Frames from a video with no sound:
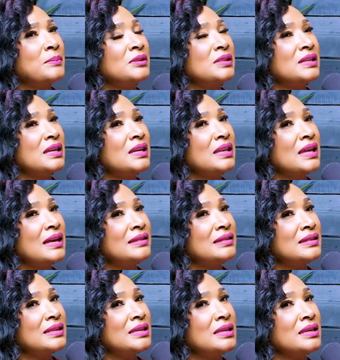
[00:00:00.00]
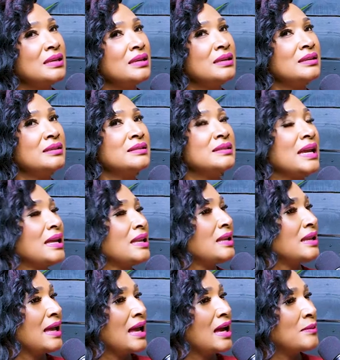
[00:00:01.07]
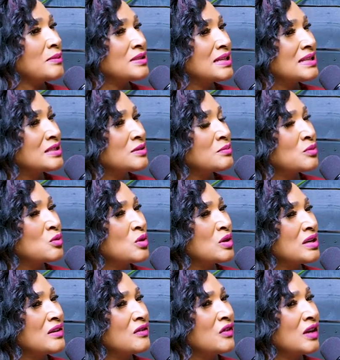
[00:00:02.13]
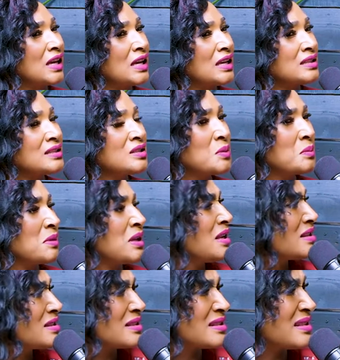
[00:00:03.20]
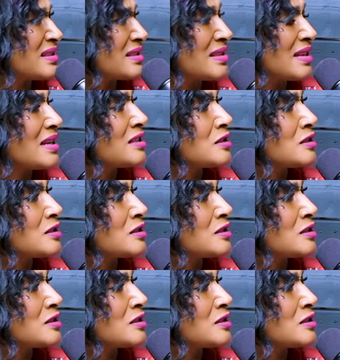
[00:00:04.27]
looking at the dating apps as more of a, to me, it's a sex